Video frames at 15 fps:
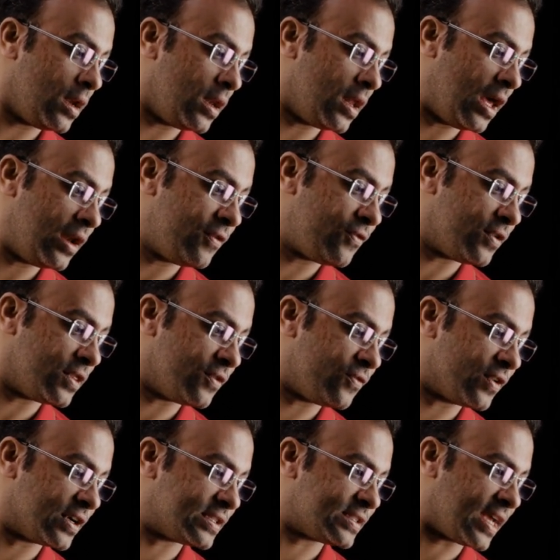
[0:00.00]
none for the
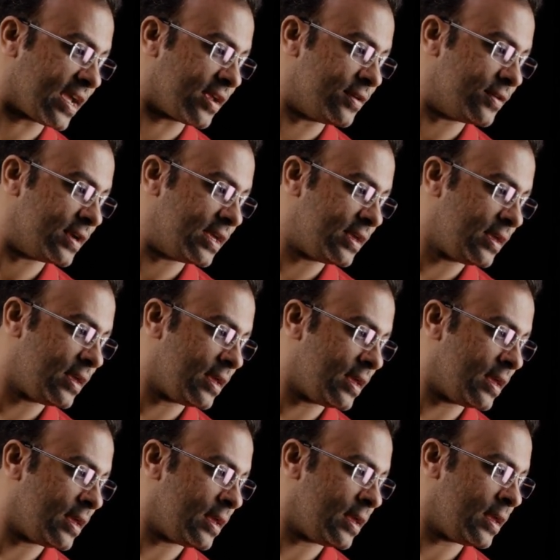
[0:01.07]
first secondary,
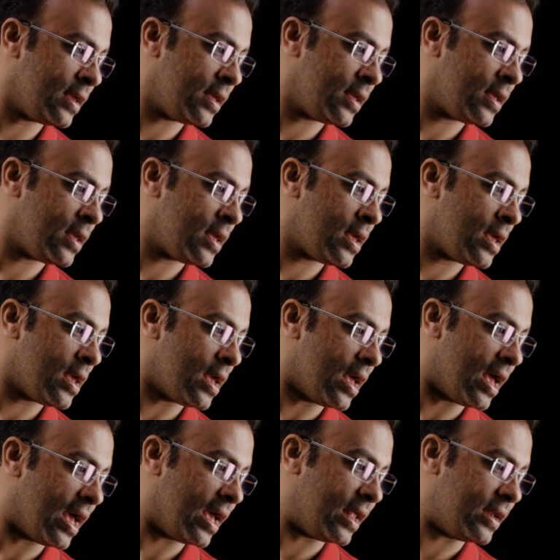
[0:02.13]

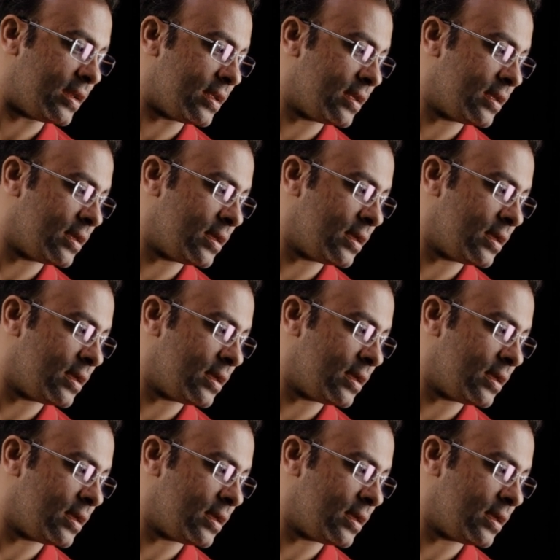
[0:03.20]
and